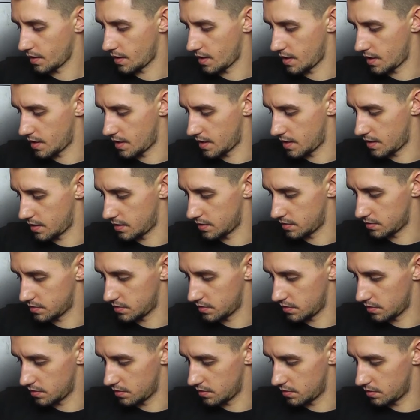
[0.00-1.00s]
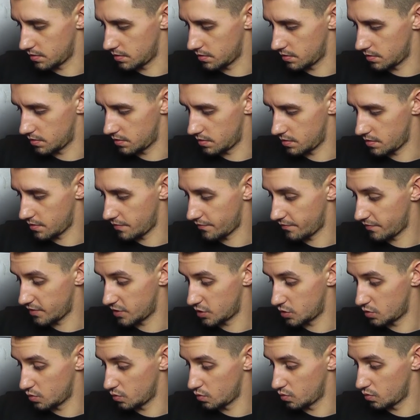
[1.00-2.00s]
And it's an
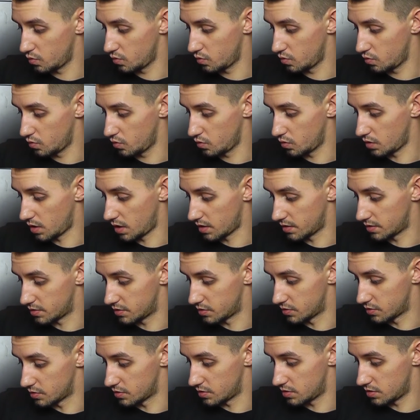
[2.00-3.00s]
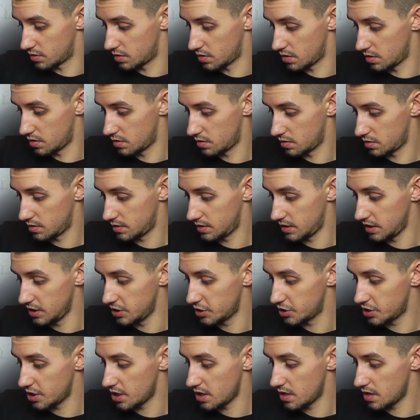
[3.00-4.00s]
official licensed
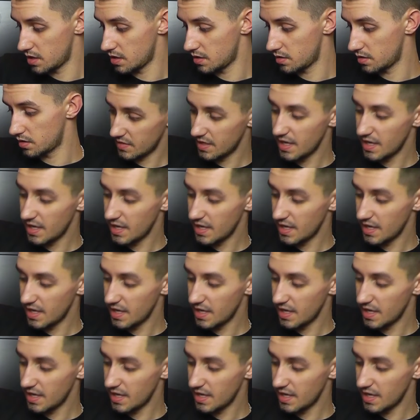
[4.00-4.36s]
t-shirt.